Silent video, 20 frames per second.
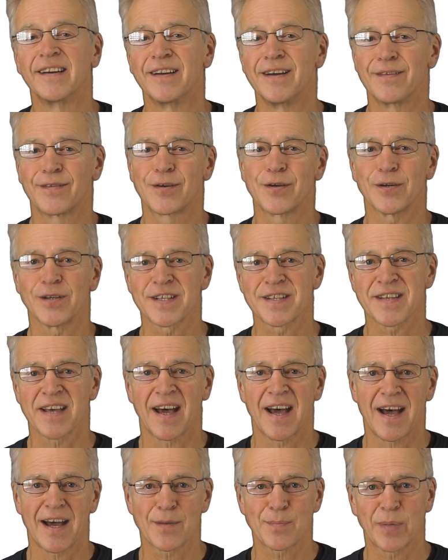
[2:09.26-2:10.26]
Of course,
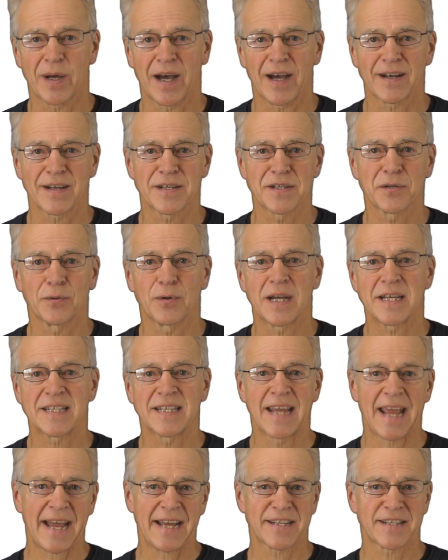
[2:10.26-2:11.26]
the hard part is always
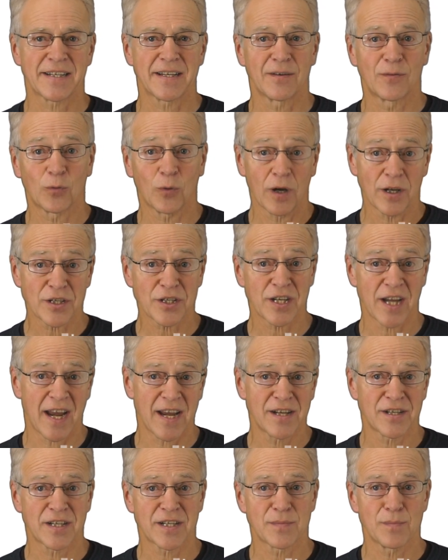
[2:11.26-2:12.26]
guessing what
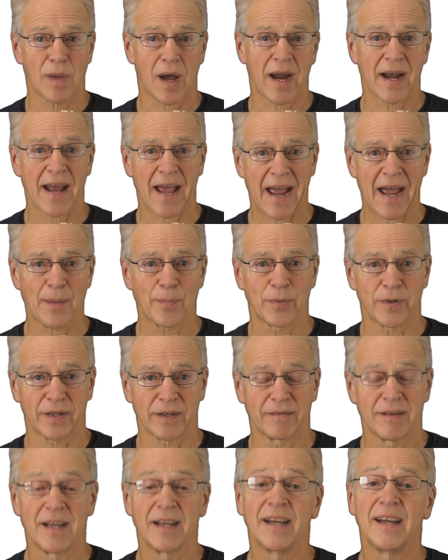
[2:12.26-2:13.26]
changes might
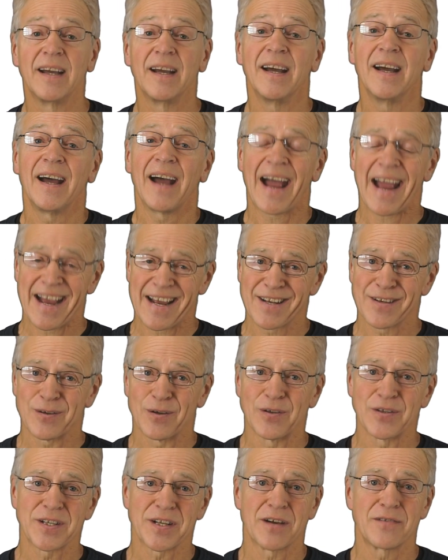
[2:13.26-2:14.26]
happen and
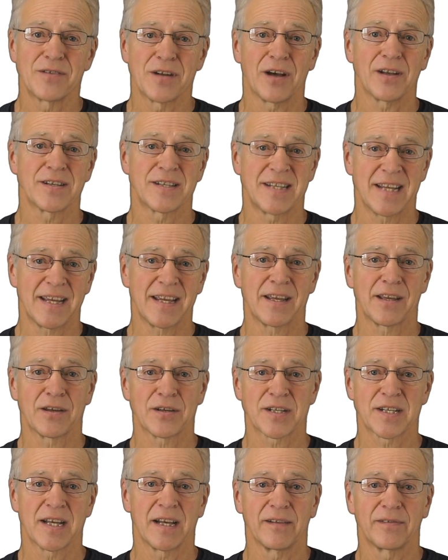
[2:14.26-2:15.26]
also not digging
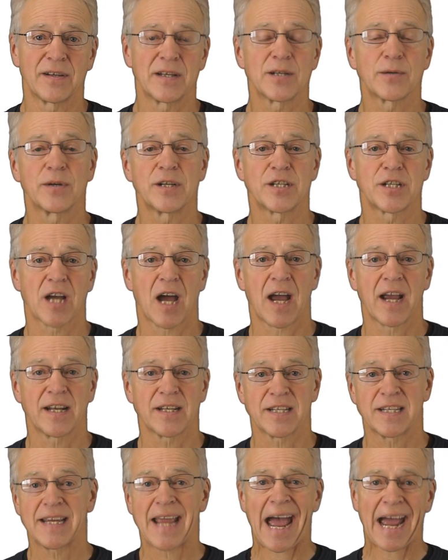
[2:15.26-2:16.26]
yourself into a
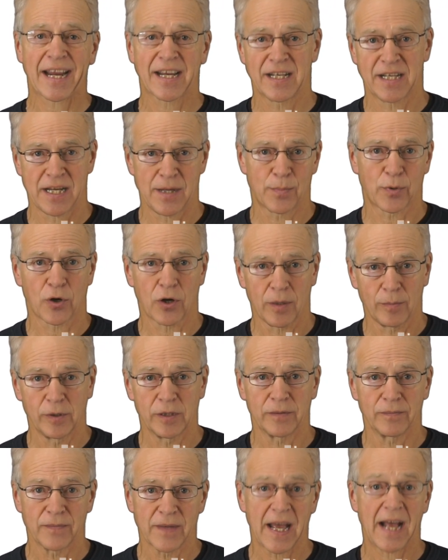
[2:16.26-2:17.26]
giant Yagni
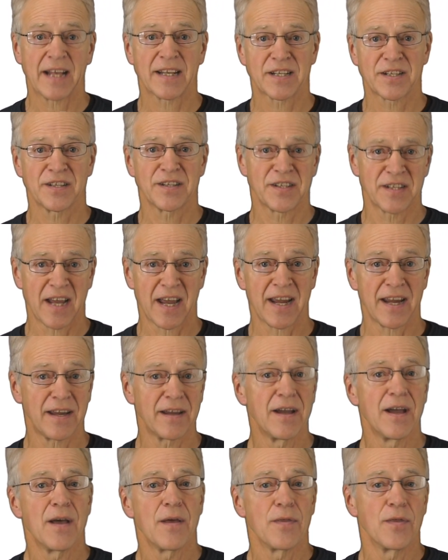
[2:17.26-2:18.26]
problem. That's to say,
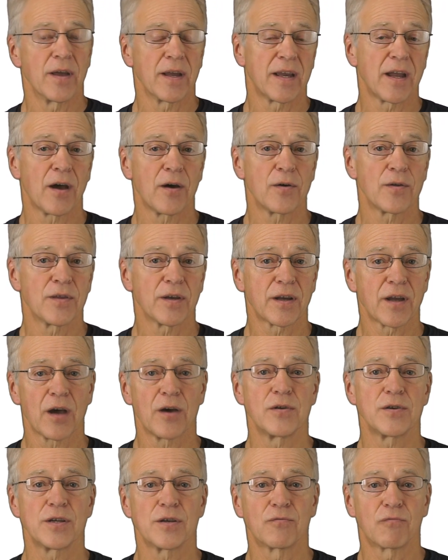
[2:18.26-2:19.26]
the code, the
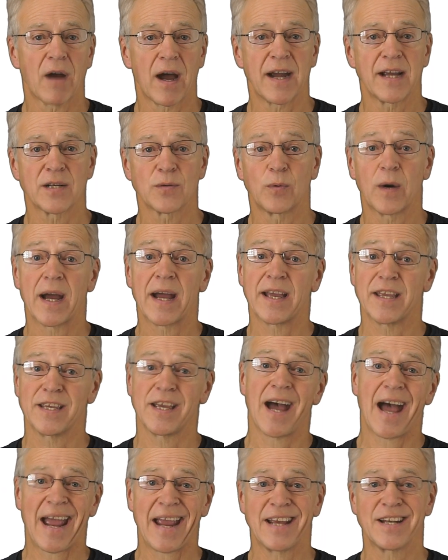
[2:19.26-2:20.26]
code you write where
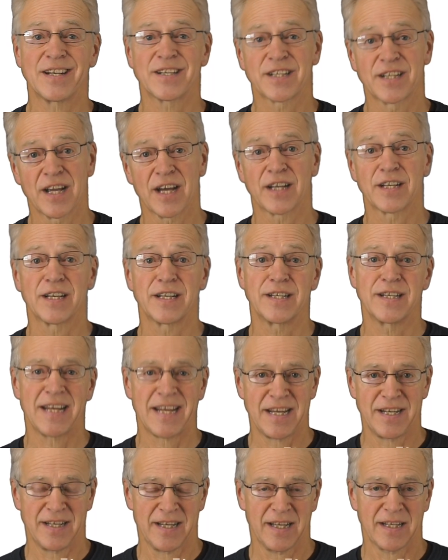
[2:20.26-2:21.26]
you ain't gonna
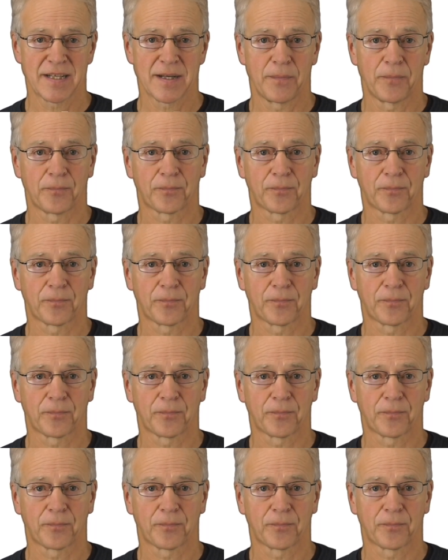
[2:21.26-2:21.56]
need it.